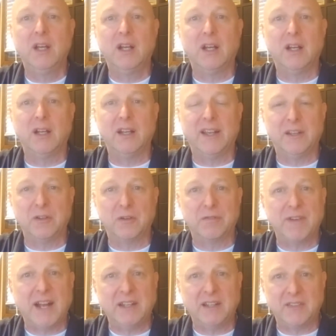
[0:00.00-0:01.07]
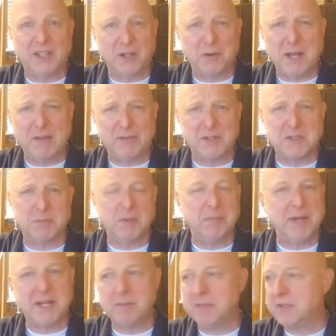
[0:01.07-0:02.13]
uh, and you're finding that you're having some
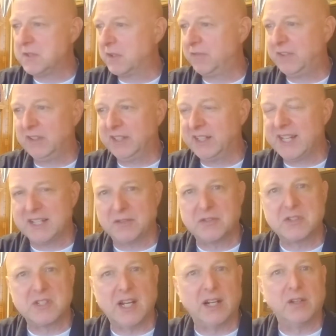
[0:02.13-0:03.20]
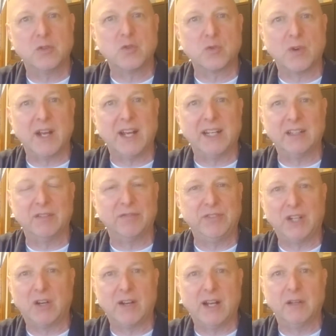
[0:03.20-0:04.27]
impediments, you're feeling kind of stuck trying to
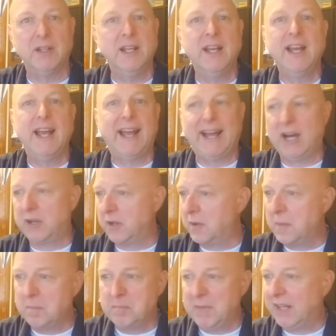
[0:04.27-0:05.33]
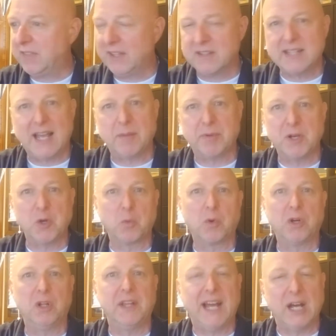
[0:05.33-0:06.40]
figure out how to make things happen in your
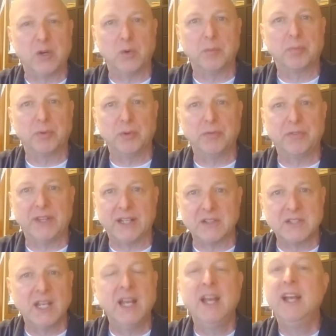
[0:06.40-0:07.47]
world, how to improve things,